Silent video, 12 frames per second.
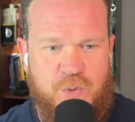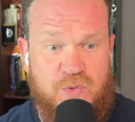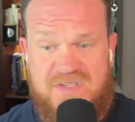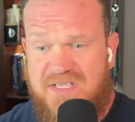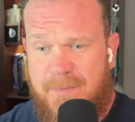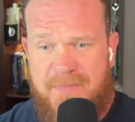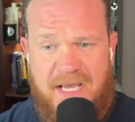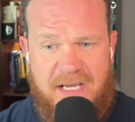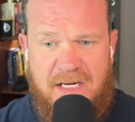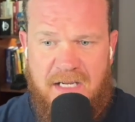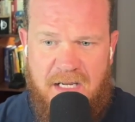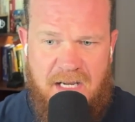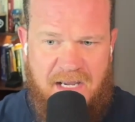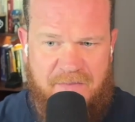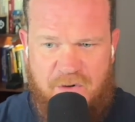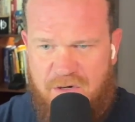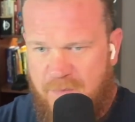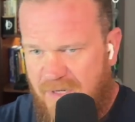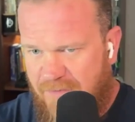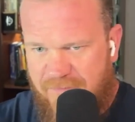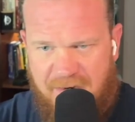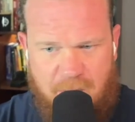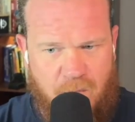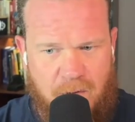subnet, and there could be a
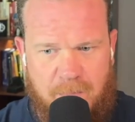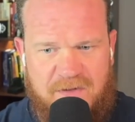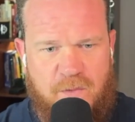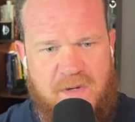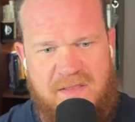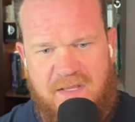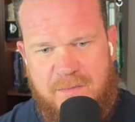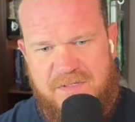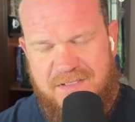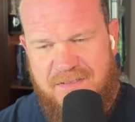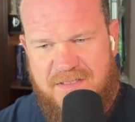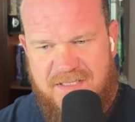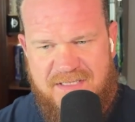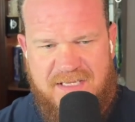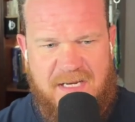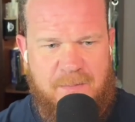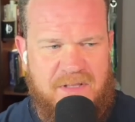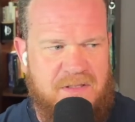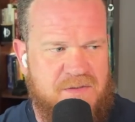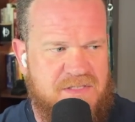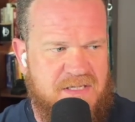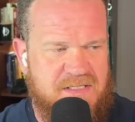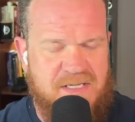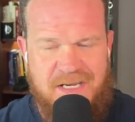firewall between them to segment those
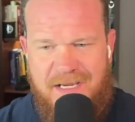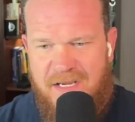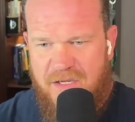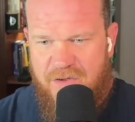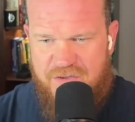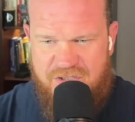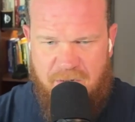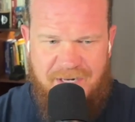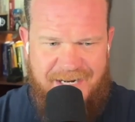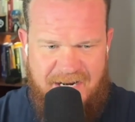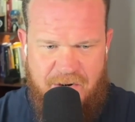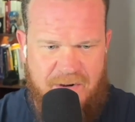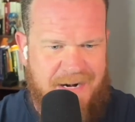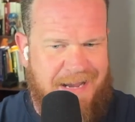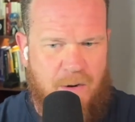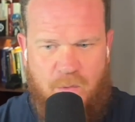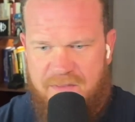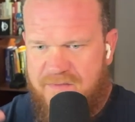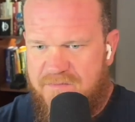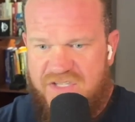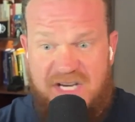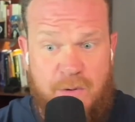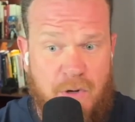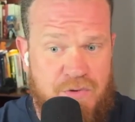things. You're starting to hear it now with
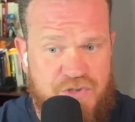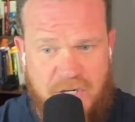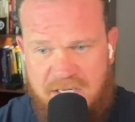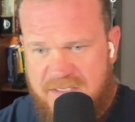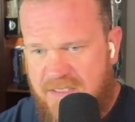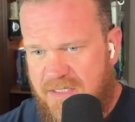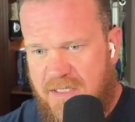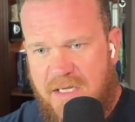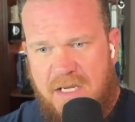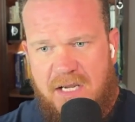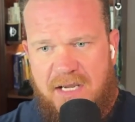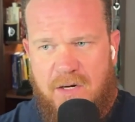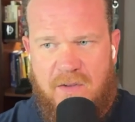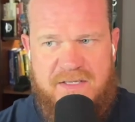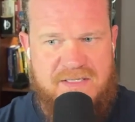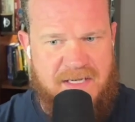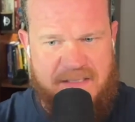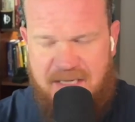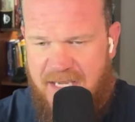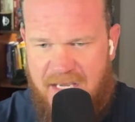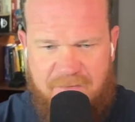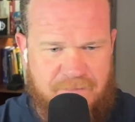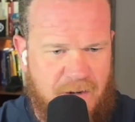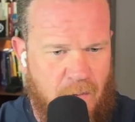zero trust and all these things.
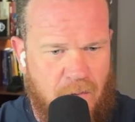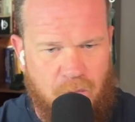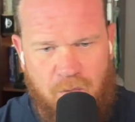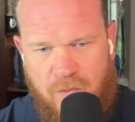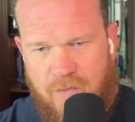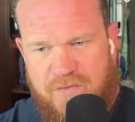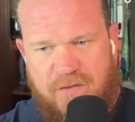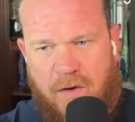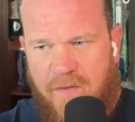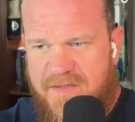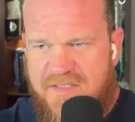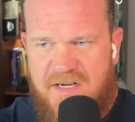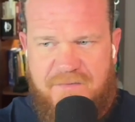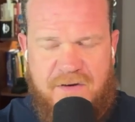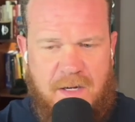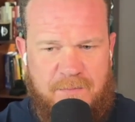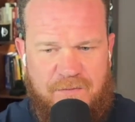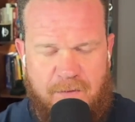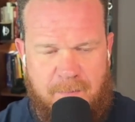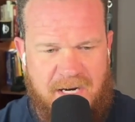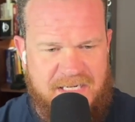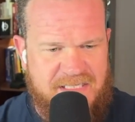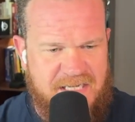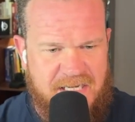Again, firewall rules, all this stuff comes from
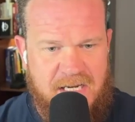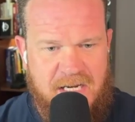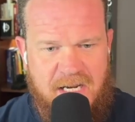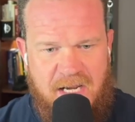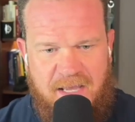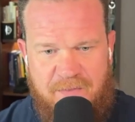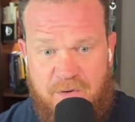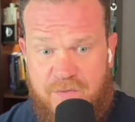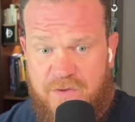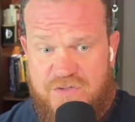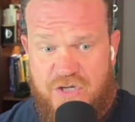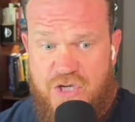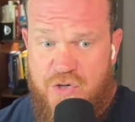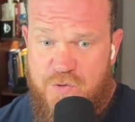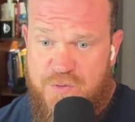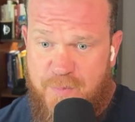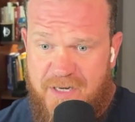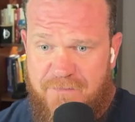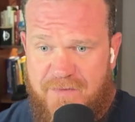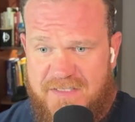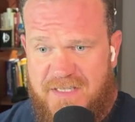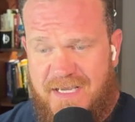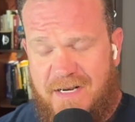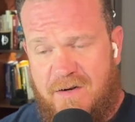IT, and there's a huge benefit
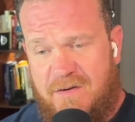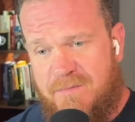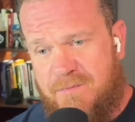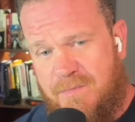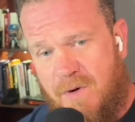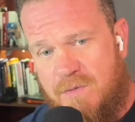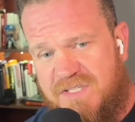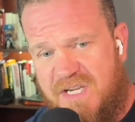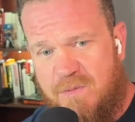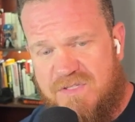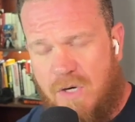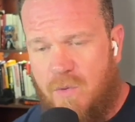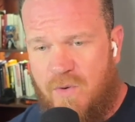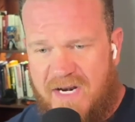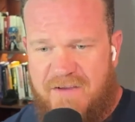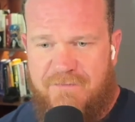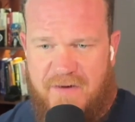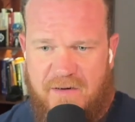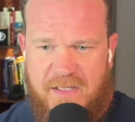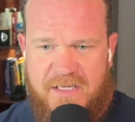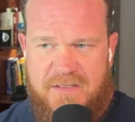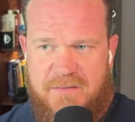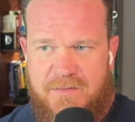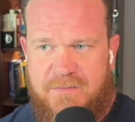to that. OT was already
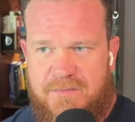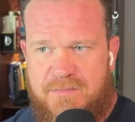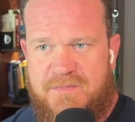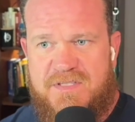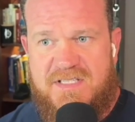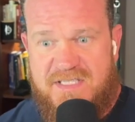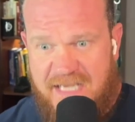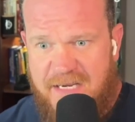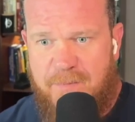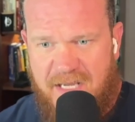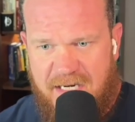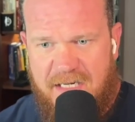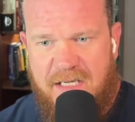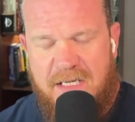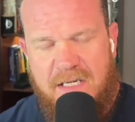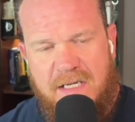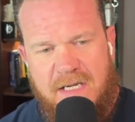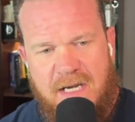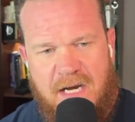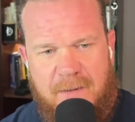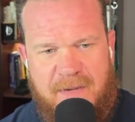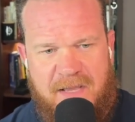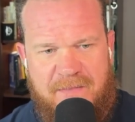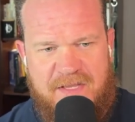fairly segmented,
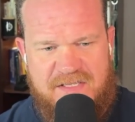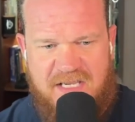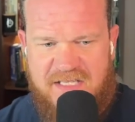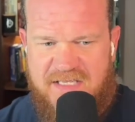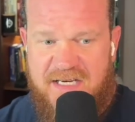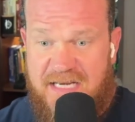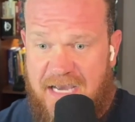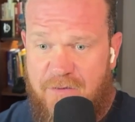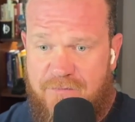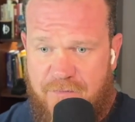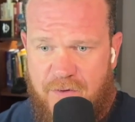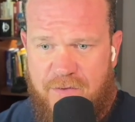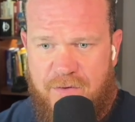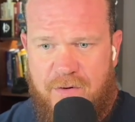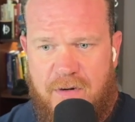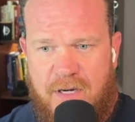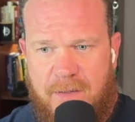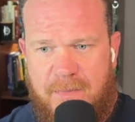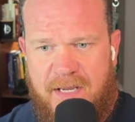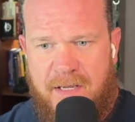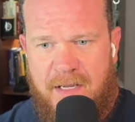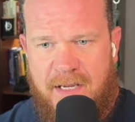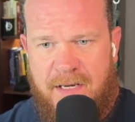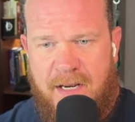and this gets it down further,
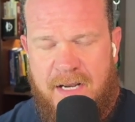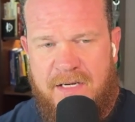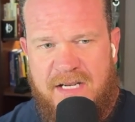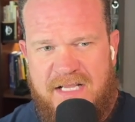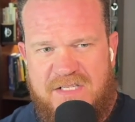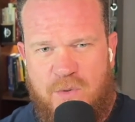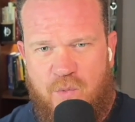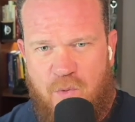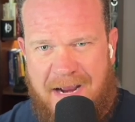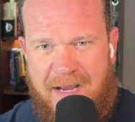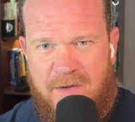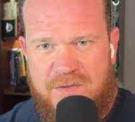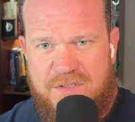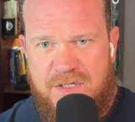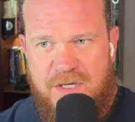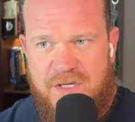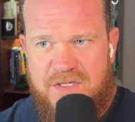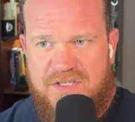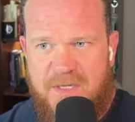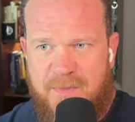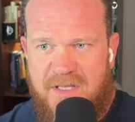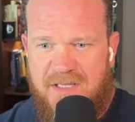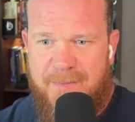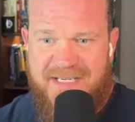and gets around some
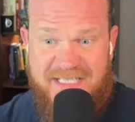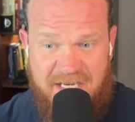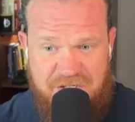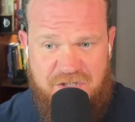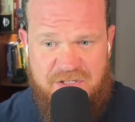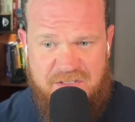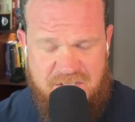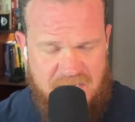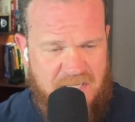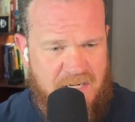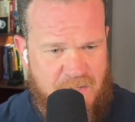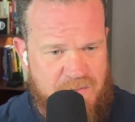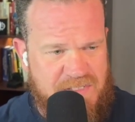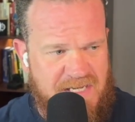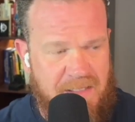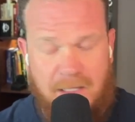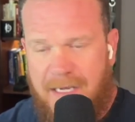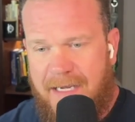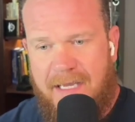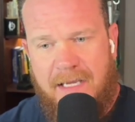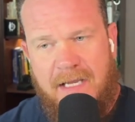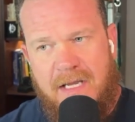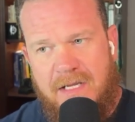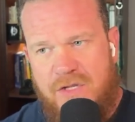of the limitations in OT, like
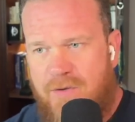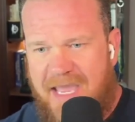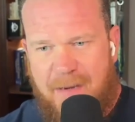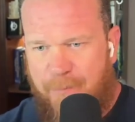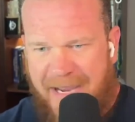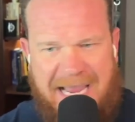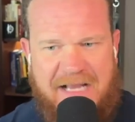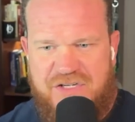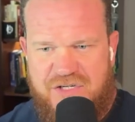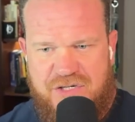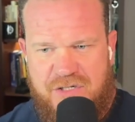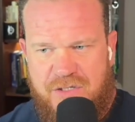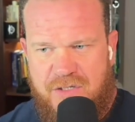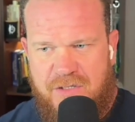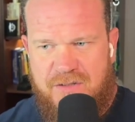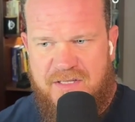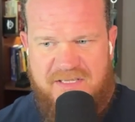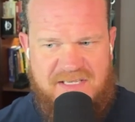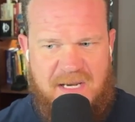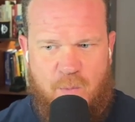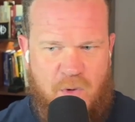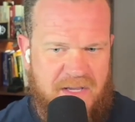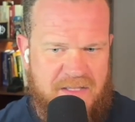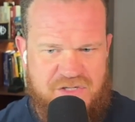you can't patch the same
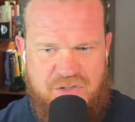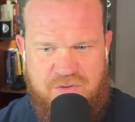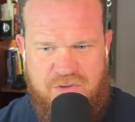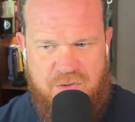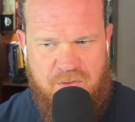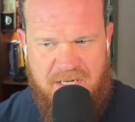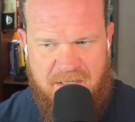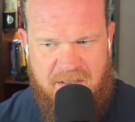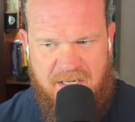way that you do in